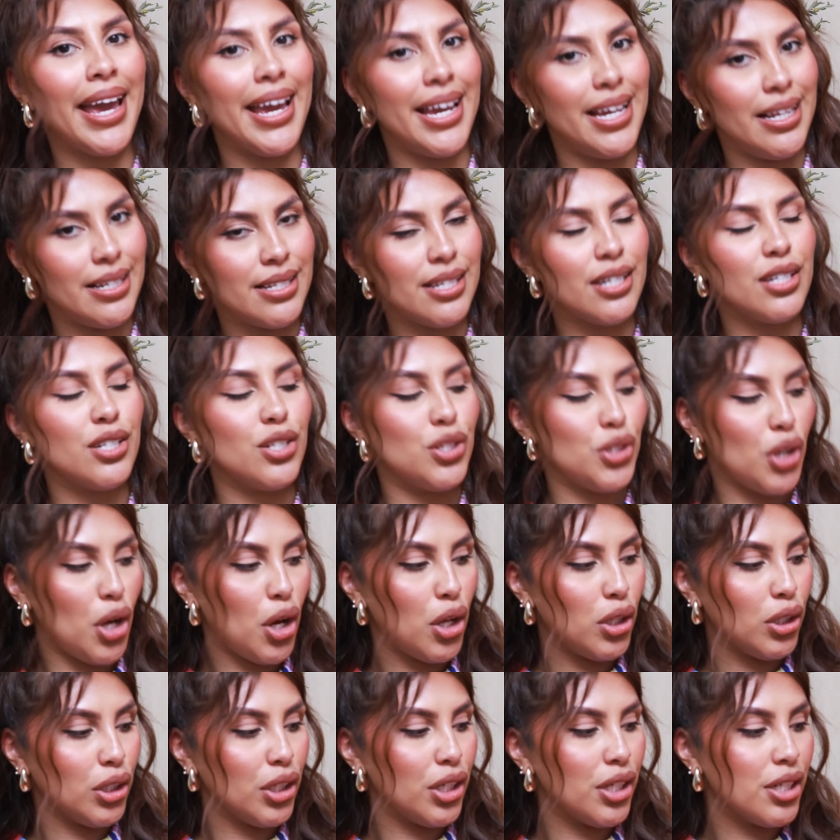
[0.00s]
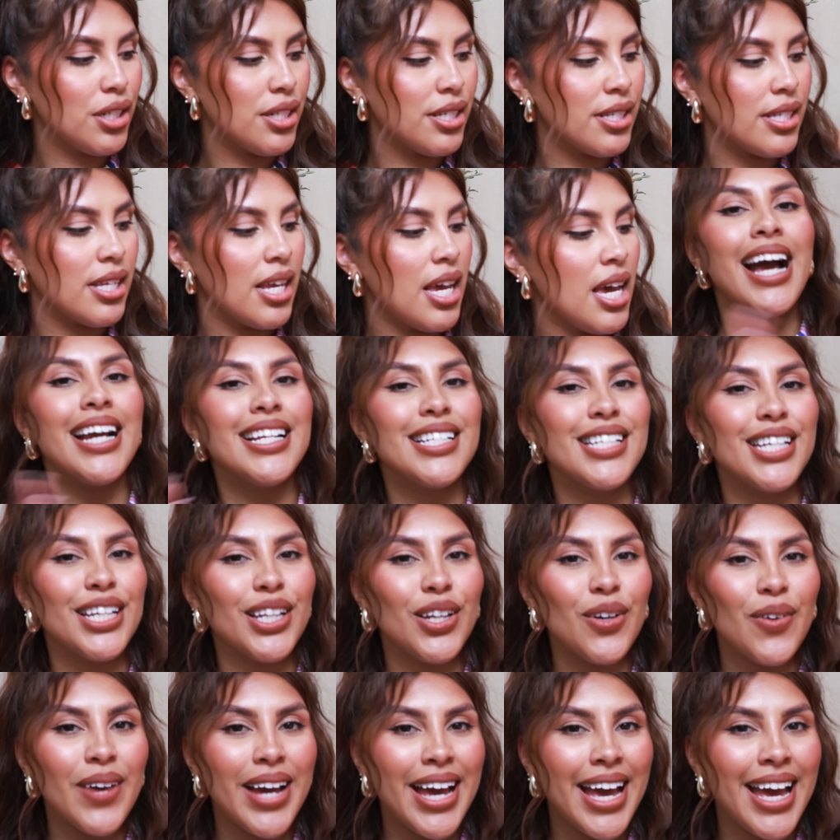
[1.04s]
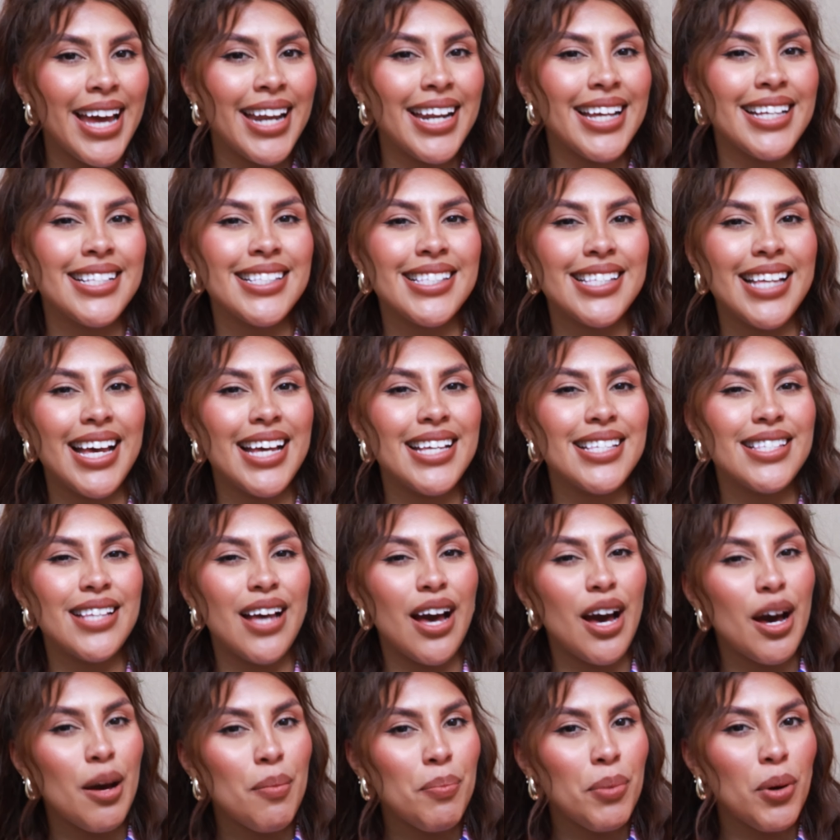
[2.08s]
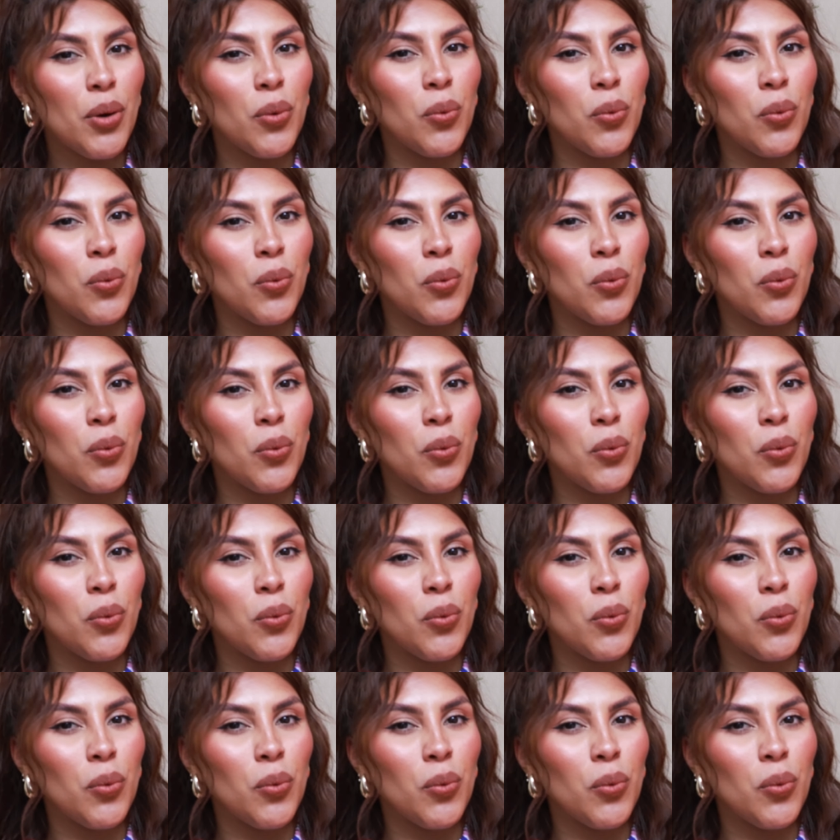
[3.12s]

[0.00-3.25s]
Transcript: $8. I did go ahead and size up